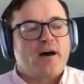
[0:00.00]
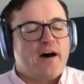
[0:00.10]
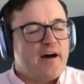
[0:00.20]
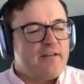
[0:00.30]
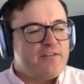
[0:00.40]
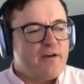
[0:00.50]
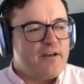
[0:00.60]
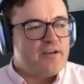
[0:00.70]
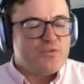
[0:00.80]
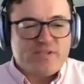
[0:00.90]
and
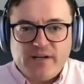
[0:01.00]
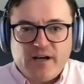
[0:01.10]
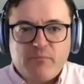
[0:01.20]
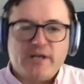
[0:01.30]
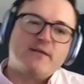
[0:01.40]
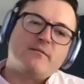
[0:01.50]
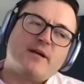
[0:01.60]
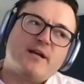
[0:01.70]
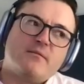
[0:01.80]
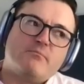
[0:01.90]
a utility company
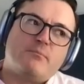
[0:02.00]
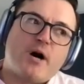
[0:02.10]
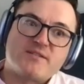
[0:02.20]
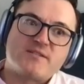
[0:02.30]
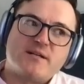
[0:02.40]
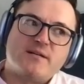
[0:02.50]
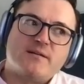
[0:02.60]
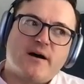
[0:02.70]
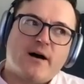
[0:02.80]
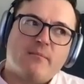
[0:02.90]
in
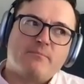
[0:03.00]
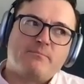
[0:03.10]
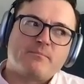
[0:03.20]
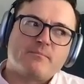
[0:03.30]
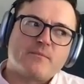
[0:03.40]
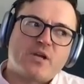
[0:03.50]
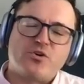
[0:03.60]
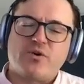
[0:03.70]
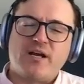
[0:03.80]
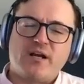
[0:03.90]
Boston,
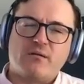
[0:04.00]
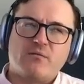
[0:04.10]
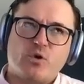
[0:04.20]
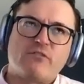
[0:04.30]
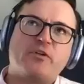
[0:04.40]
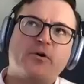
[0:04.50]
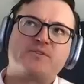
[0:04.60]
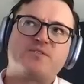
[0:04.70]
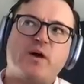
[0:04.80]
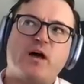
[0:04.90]
creating
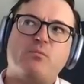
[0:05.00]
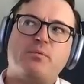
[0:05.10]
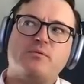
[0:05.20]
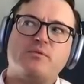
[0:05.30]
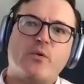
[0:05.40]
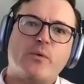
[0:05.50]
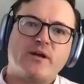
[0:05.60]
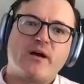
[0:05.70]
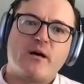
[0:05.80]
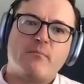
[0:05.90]
workflows to help
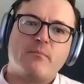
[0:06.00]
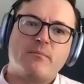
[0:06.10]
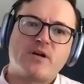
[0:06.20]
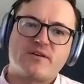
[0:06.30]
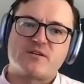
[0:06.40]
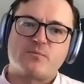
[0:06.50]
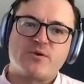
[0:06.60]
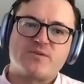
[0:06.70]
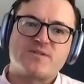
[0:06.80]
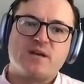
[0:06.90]
low-income
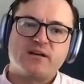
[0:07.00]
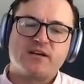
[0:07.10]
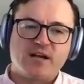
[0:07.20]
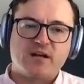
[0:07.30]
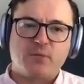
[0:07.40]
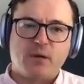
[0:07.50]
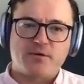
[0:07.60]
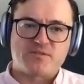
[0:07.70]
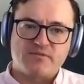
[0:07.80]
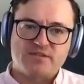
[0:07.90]
customers connect
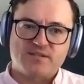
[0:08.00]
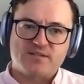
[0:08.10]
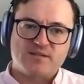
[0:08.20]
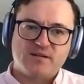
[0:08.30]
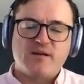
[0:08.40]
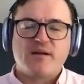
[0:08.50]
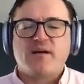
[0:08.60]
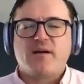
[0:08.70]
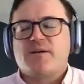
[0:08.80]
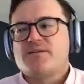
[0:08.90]
public services.
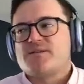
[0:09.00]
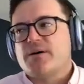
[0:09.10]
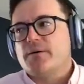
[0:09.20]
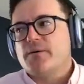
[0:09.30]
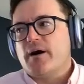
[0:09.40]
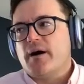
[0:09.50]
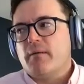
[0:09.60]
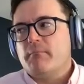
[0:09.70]
So,